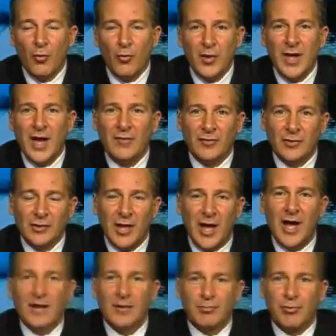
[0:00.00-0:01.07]
We have a
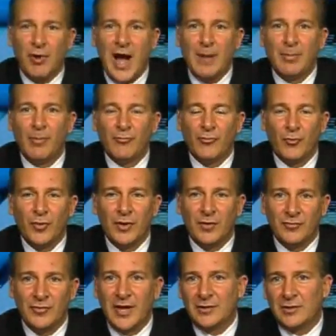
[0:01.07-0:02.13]
lot of problems that we
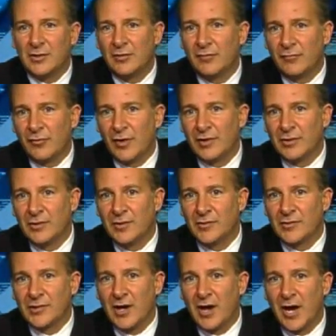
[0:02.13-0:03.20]
have yet to confront in
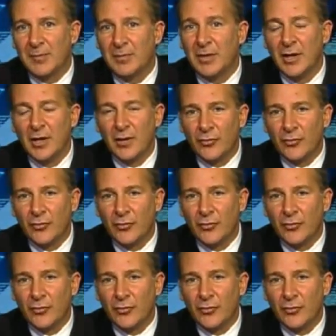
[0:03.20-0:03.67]
this economy.